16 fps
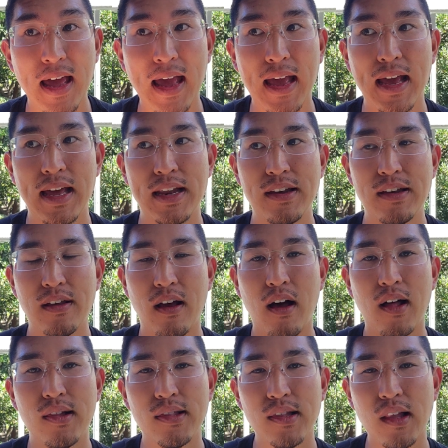and
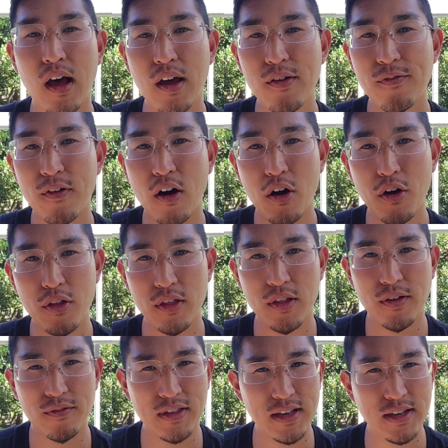a lot of all
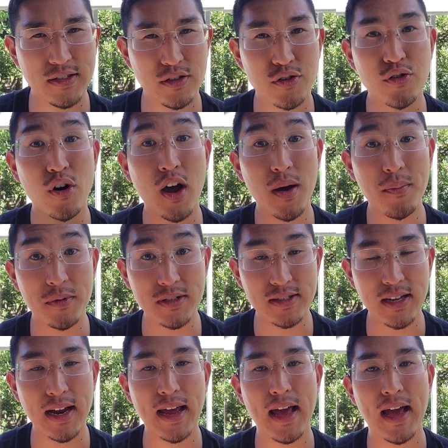of these traumas
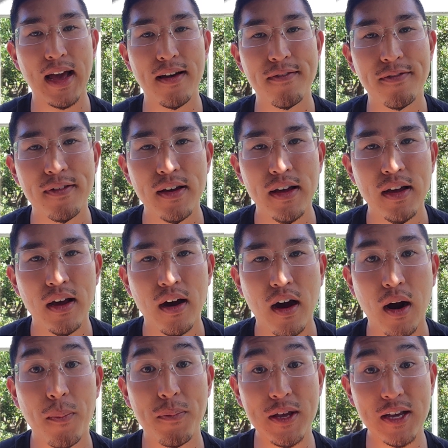that I have
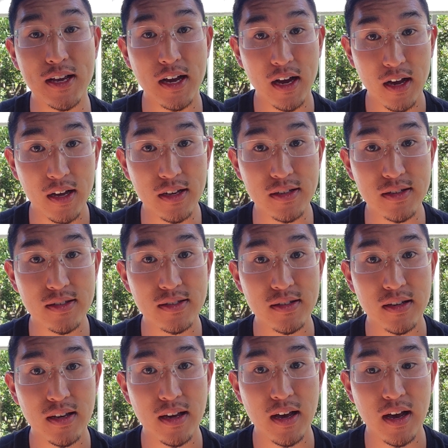are because
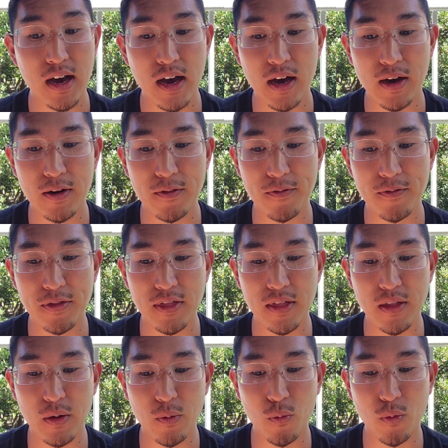of
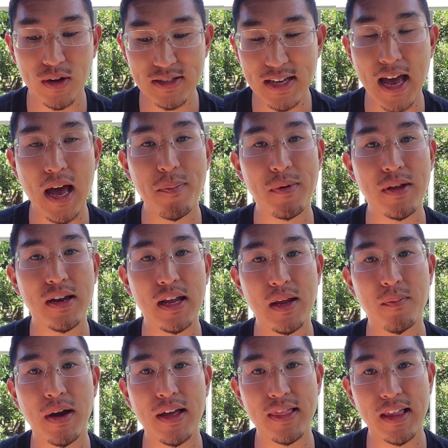what's happened
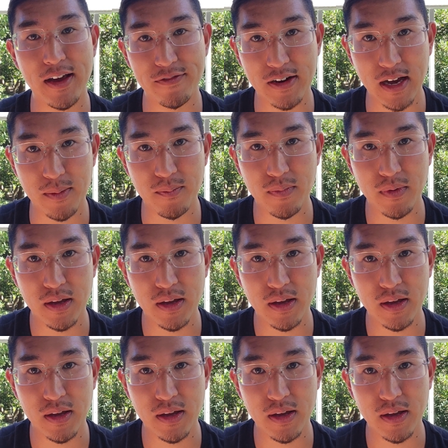in my lifetime.